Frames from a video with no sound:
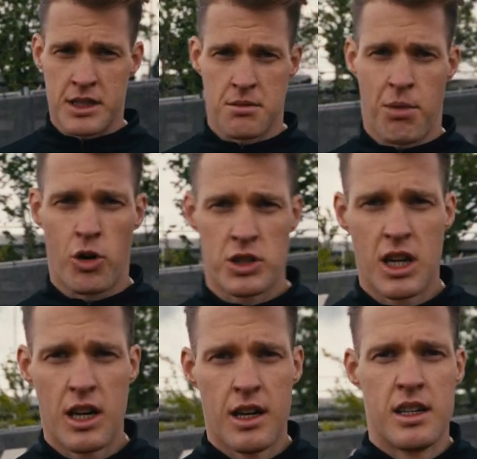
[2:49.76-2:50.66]
is about
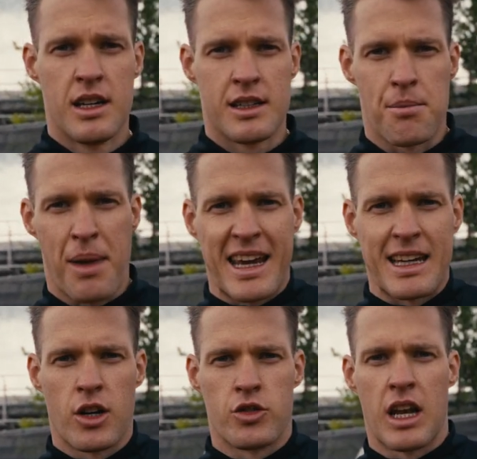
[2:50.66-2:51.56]
the
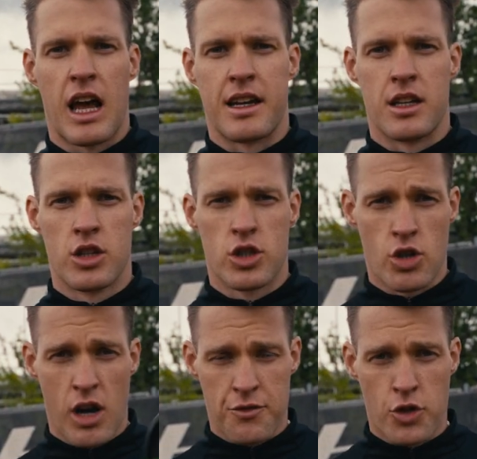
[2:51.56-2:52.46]
backhand down the line.
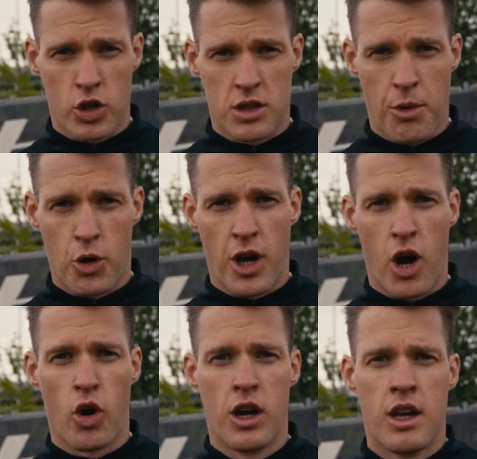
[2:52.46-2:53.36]
So I've talked about
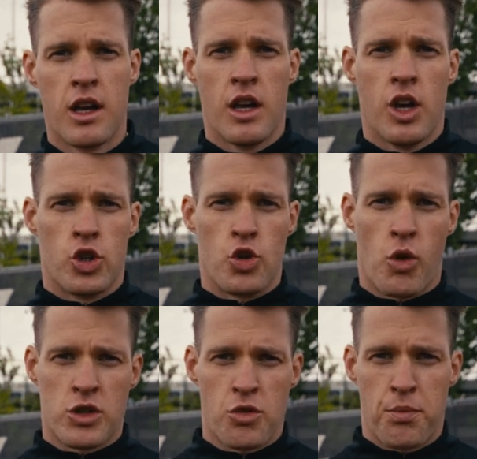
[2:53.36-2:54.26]
how you
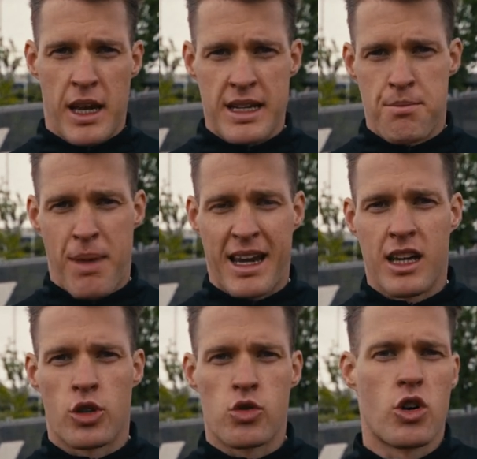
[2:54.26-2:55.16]
want to play the
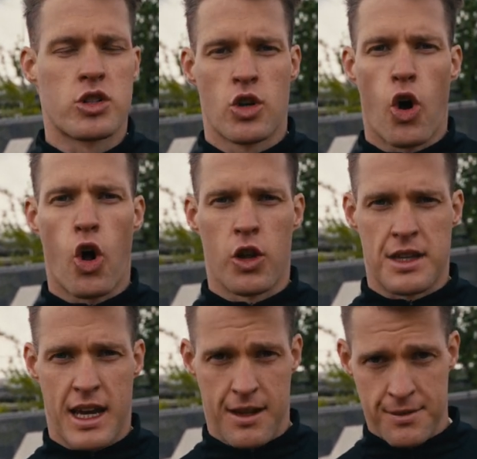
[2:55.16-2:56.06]
backhand cross all
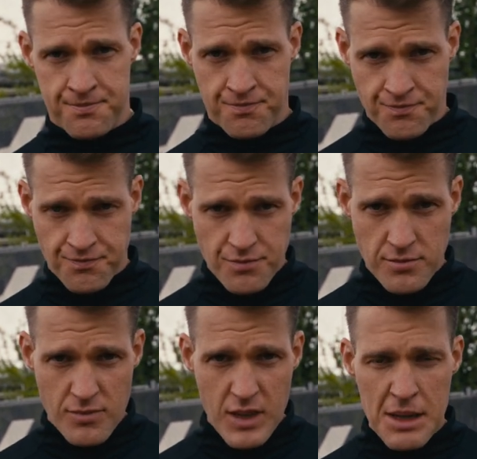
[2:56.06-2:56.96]
day.
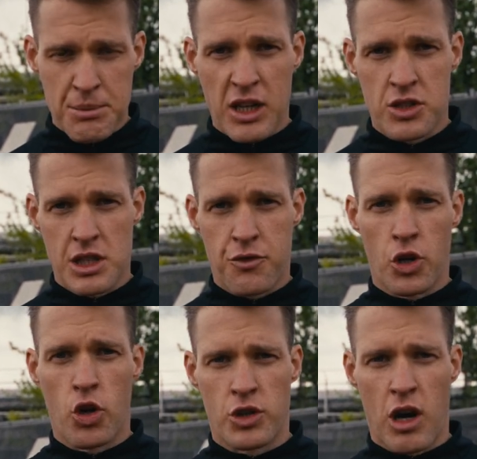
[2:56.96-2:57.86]
Because if
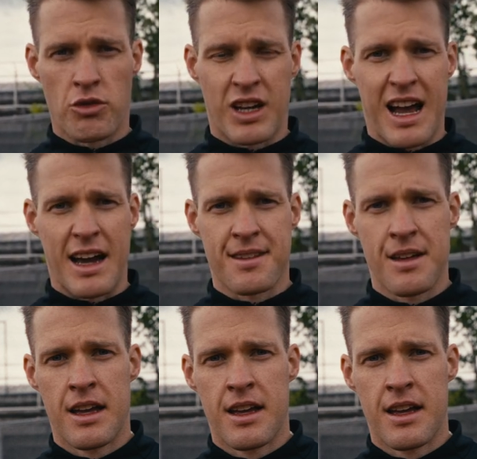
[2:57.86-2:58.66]
you go down the line